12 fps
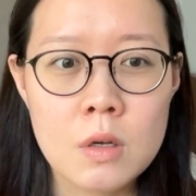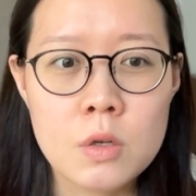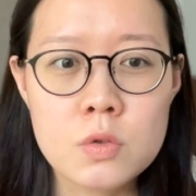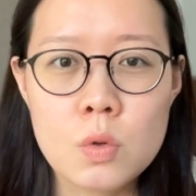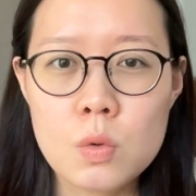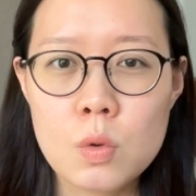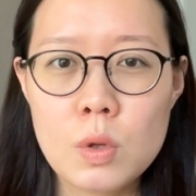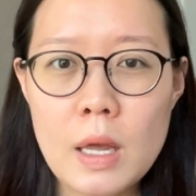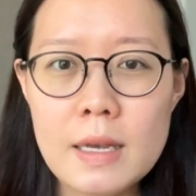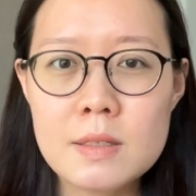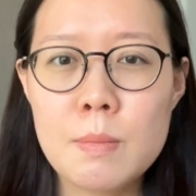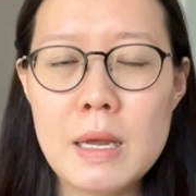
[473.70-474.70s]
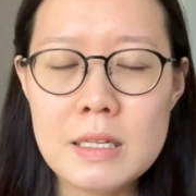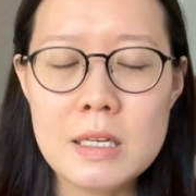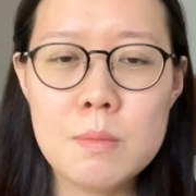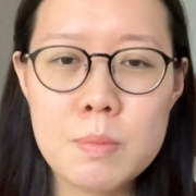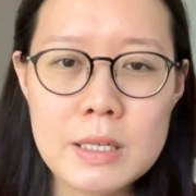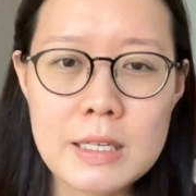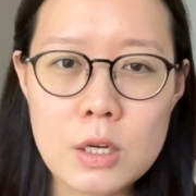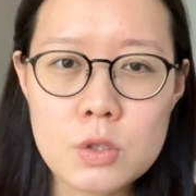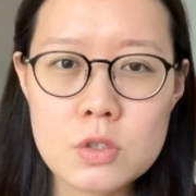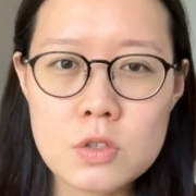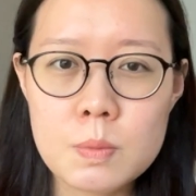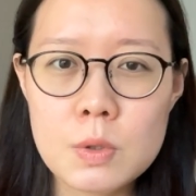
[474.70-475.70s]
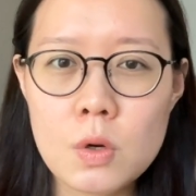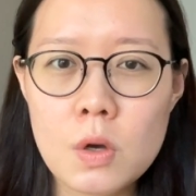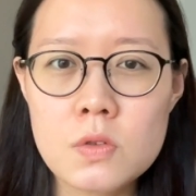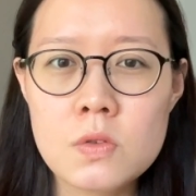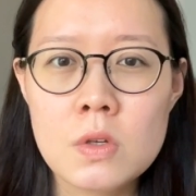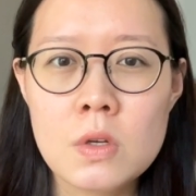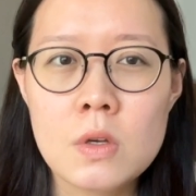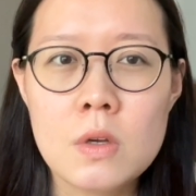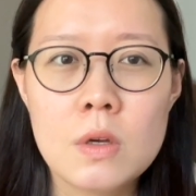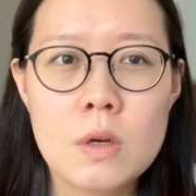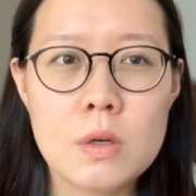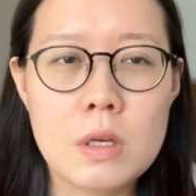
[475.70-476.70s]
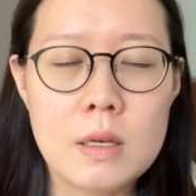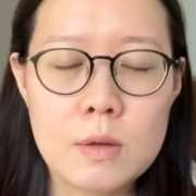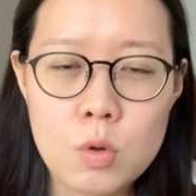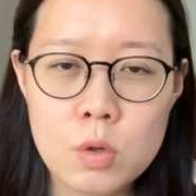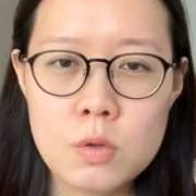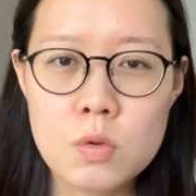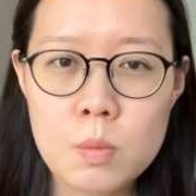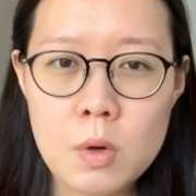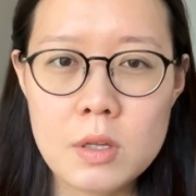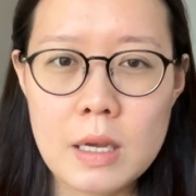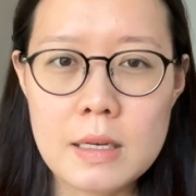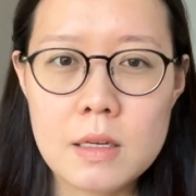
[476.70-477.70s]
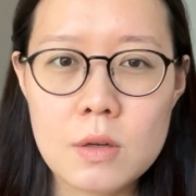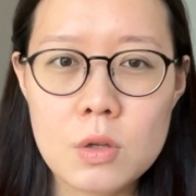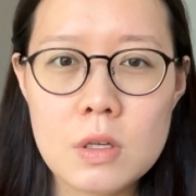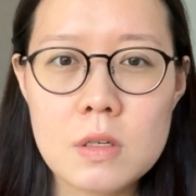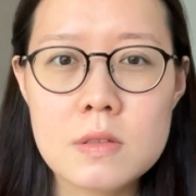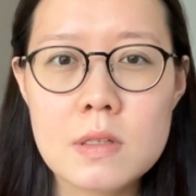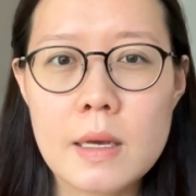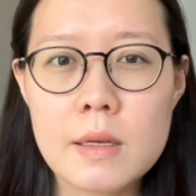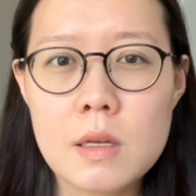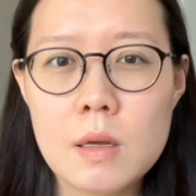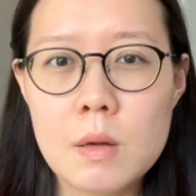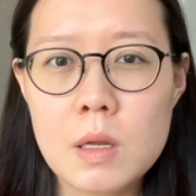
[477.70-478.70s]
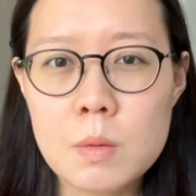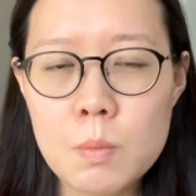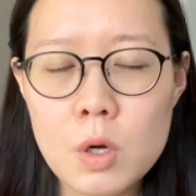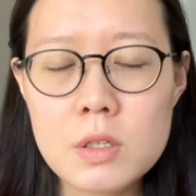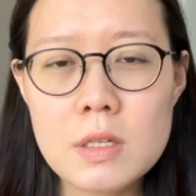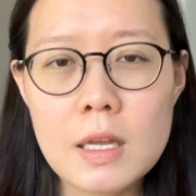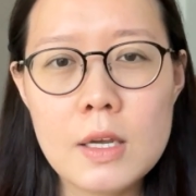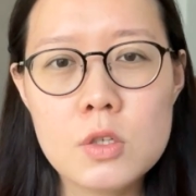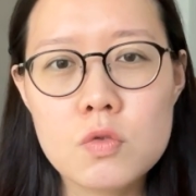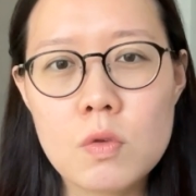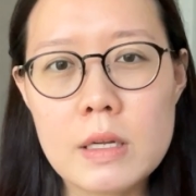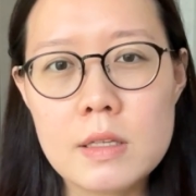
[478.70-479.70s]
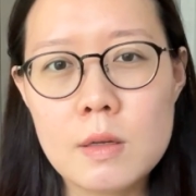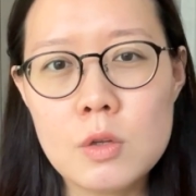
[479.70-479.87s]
So that has many implications because, okay, going to more technical things, like in modern age, right, the